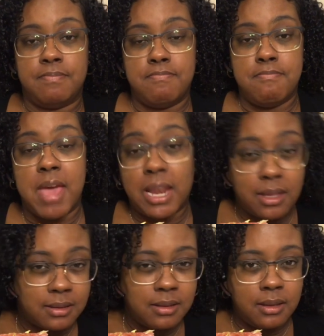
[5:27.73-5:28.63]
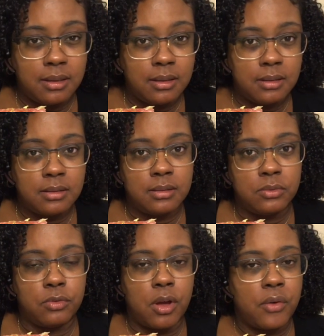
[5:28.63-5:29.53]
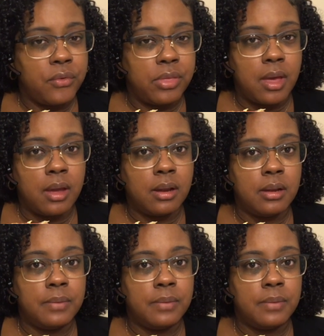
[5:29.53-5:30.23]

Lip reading: medically wrong with her,